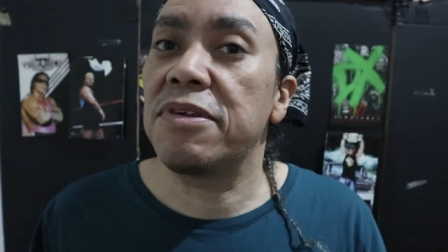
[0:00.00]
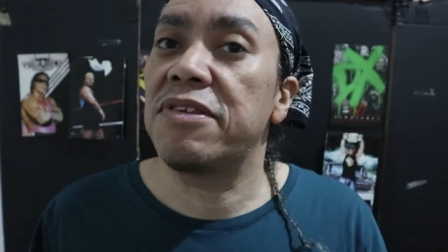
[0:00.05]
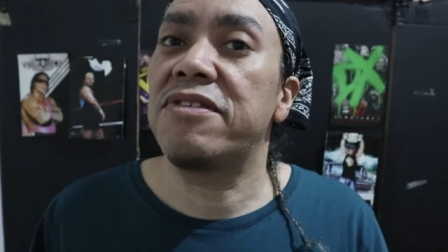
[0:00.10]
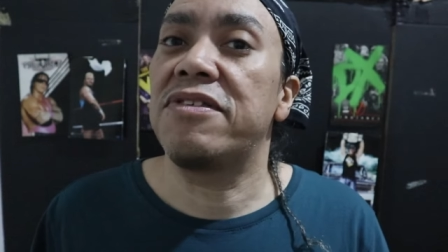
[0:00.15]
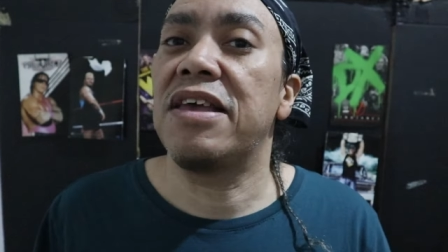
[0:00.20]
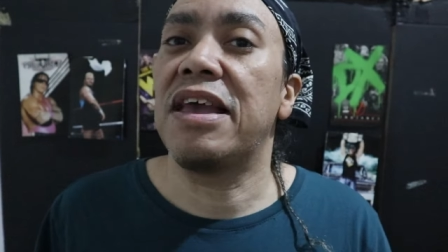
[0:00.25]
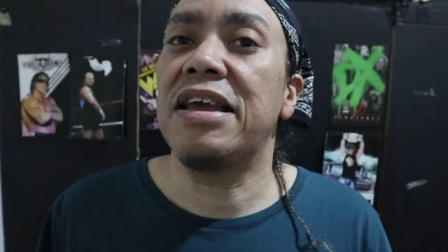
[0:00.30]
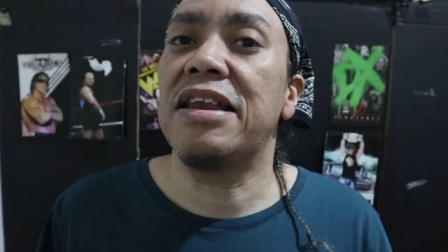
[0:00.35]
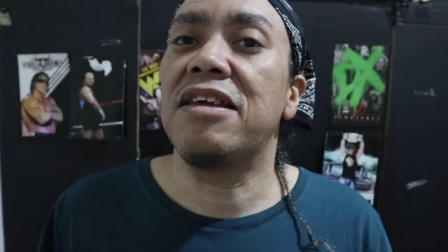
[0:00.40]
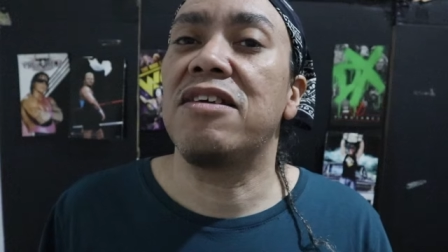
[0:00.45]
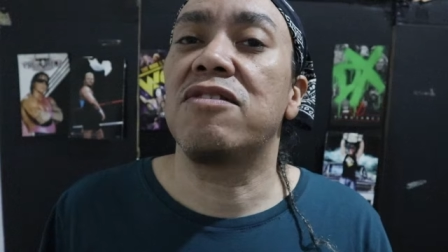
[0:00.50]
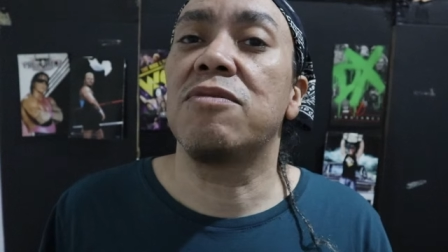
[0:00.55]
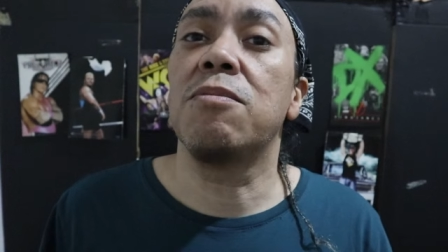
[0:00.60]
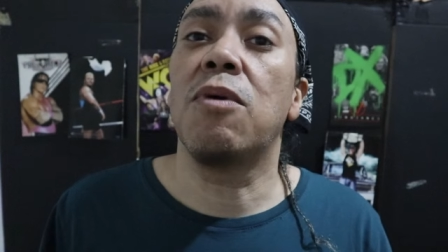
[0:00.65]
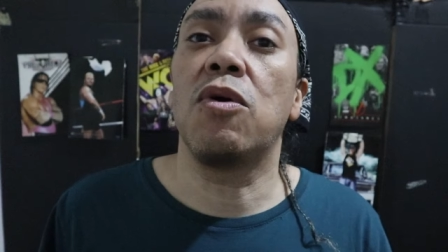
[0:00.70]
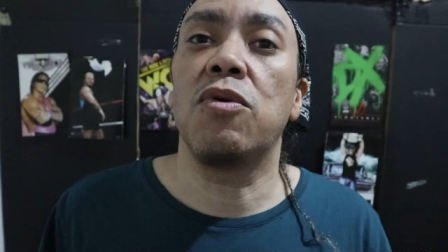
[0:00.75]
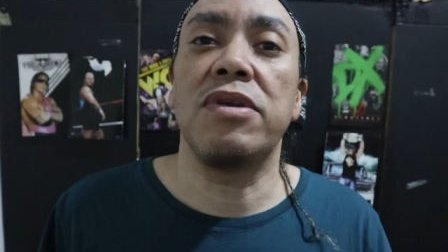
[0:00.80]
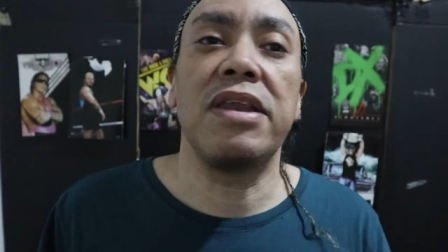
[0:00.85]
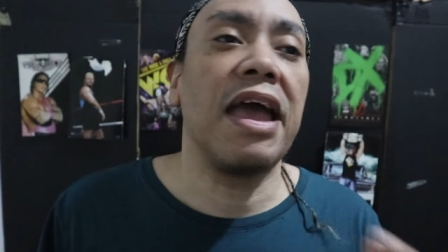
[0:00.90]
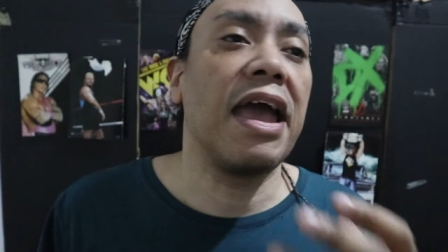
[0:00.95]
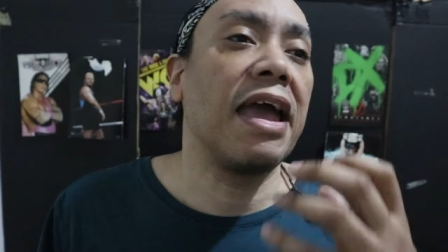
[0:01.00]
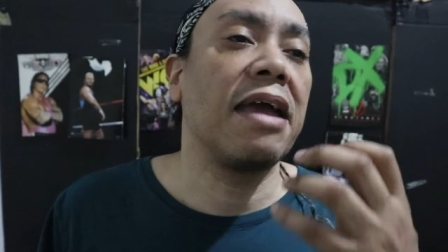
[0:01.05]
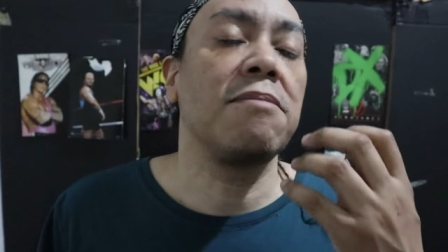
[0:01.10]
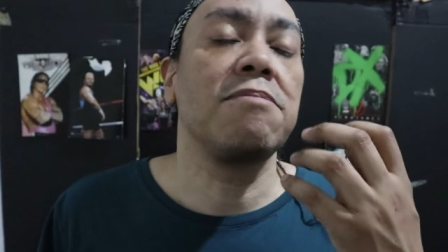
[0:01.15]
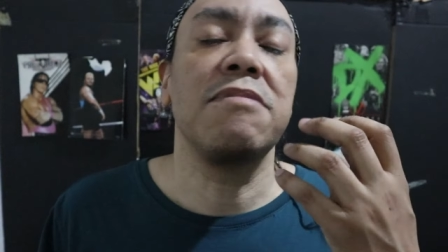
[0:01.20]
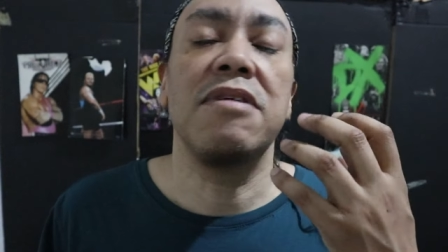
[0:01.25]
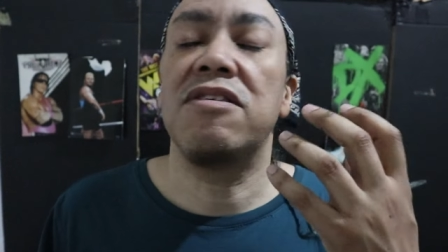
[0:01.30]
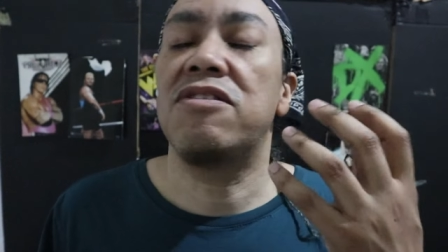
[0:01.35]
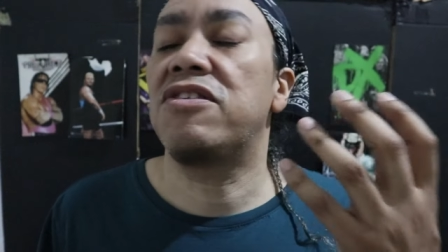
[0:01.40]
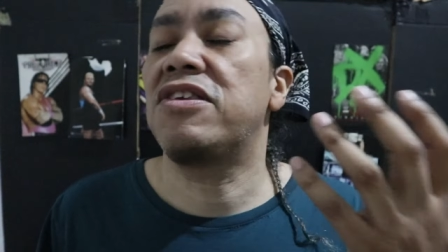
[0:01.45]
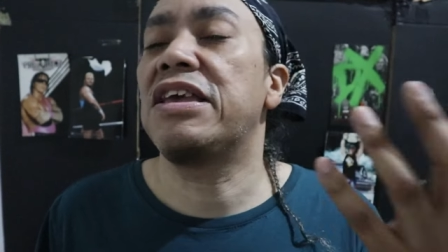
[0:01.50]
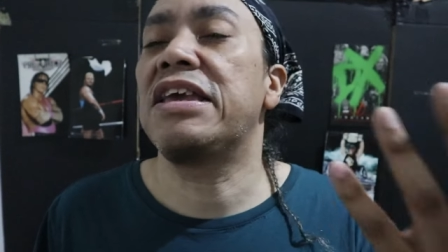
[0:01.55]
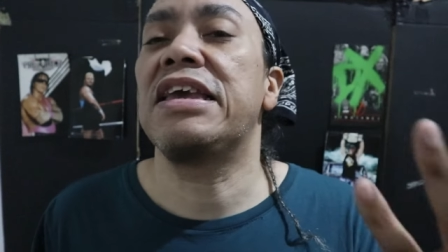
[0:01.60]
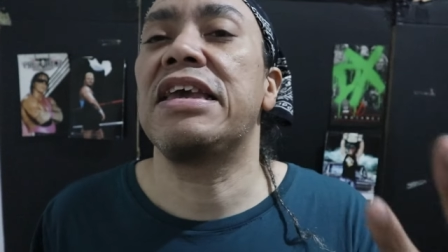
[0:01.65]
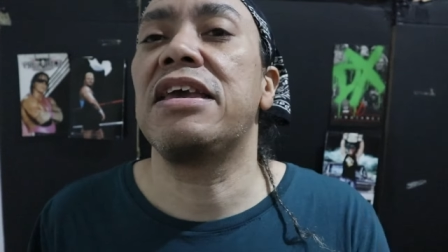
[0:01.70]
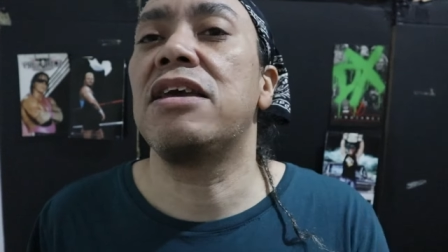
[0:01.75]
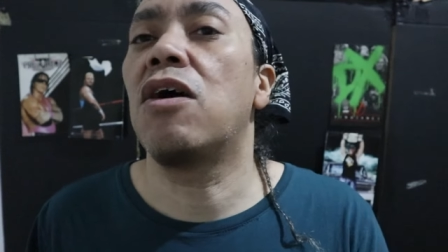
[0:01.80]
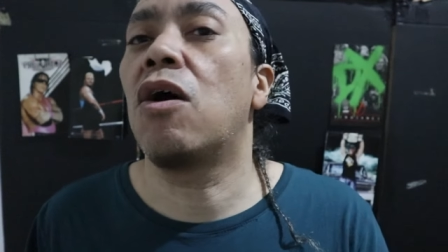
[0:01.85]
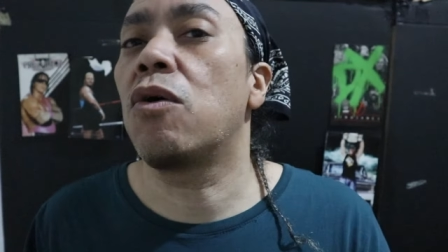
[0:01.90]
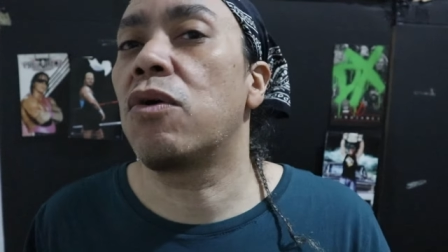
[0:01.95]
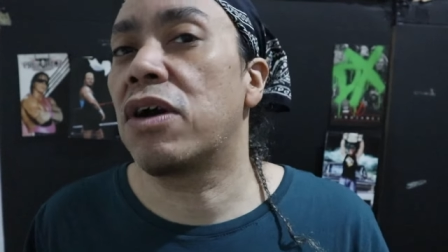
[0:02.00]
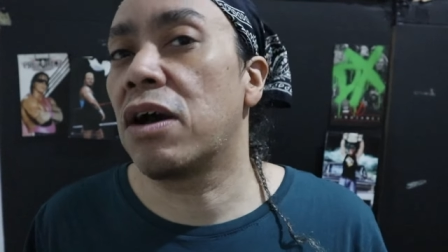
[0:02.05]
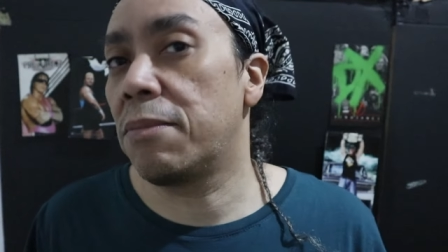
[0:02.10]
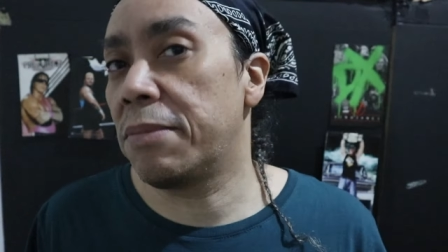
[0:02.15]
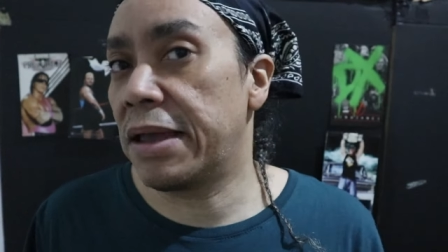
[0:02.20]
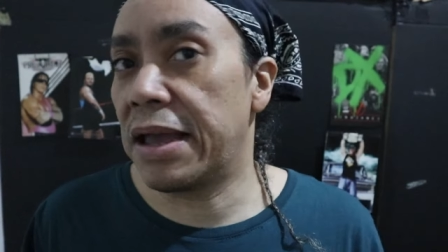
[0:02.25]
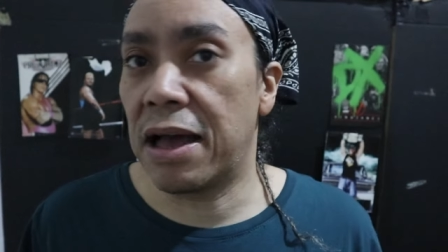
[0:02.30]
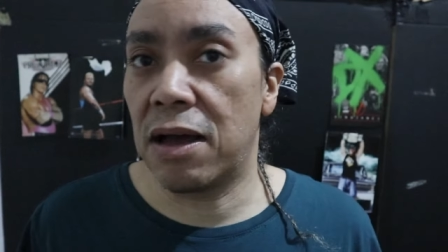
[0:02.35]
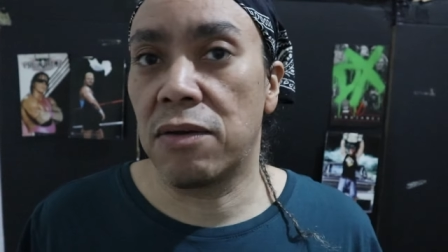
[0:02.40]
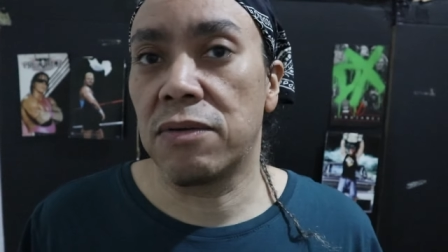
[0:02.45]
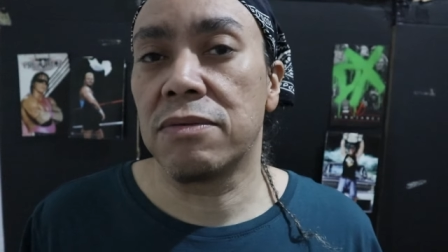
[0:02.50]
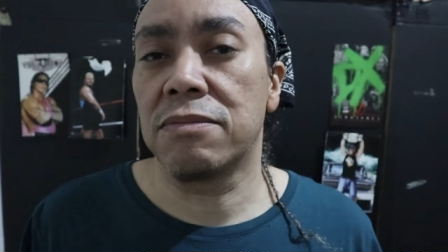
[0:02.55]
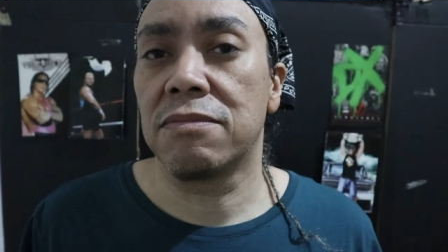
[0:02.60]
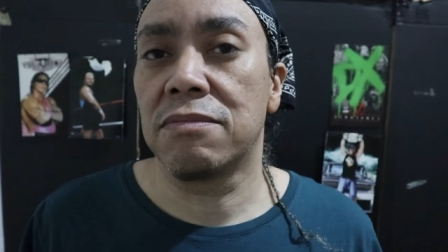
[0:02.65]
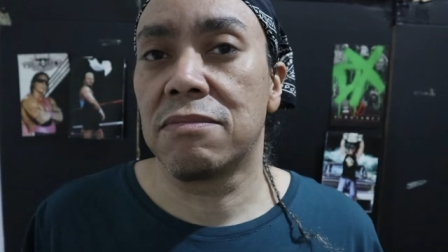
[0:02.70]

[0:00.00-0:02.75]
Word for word: Mercedes Moné, Miss CEO, coming out.